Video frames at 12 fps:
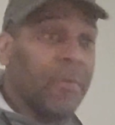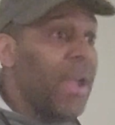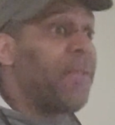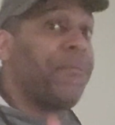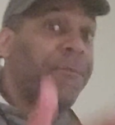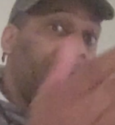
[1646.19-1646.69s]

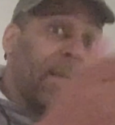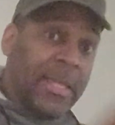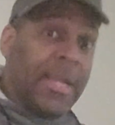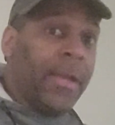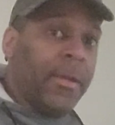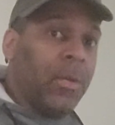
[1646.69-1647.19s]
Ryan
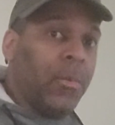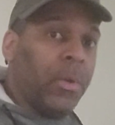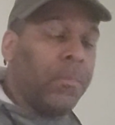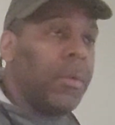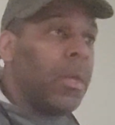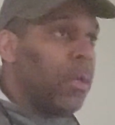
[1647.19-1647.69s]
finally got in there
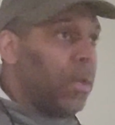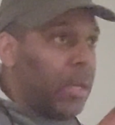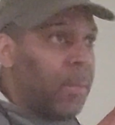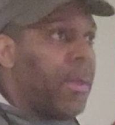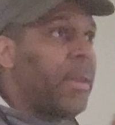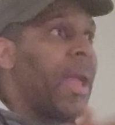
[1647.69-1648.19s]
with him,
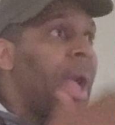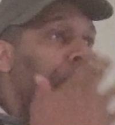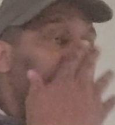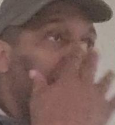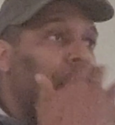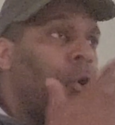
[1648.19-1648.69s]
and they made it
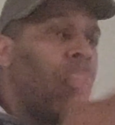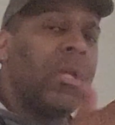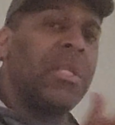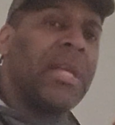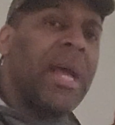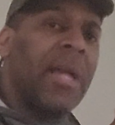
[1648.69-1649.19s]
happen, but all
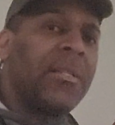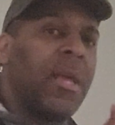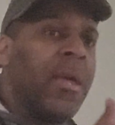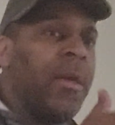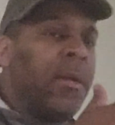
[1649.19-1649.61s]
these guys,